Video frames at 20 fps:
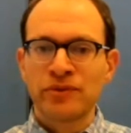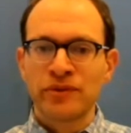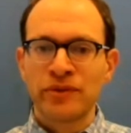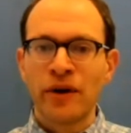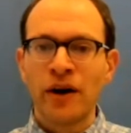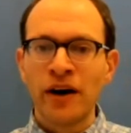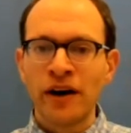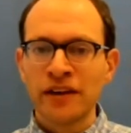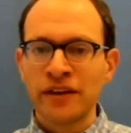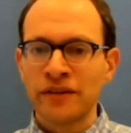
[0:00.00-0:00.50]

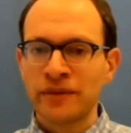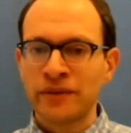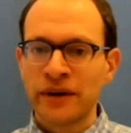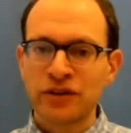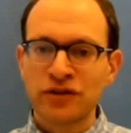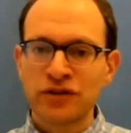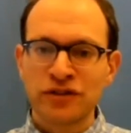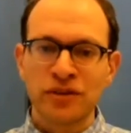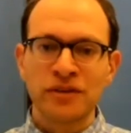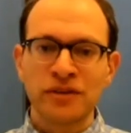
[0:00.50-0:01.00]

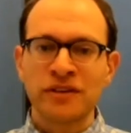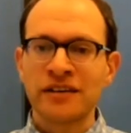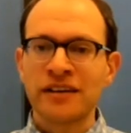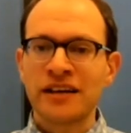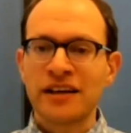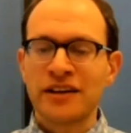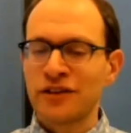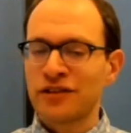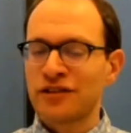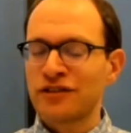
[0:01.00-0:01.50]

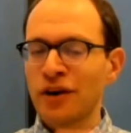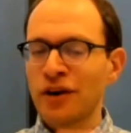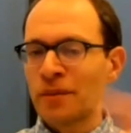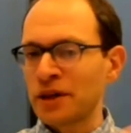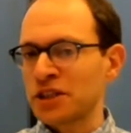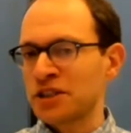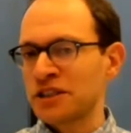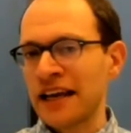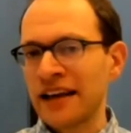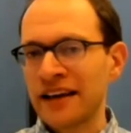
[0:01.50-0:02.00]
there's so
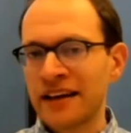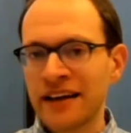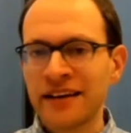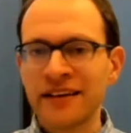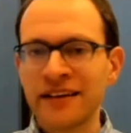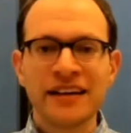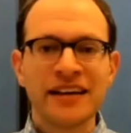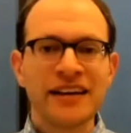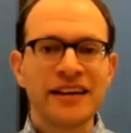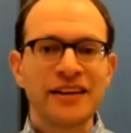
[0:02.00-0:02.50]
much data,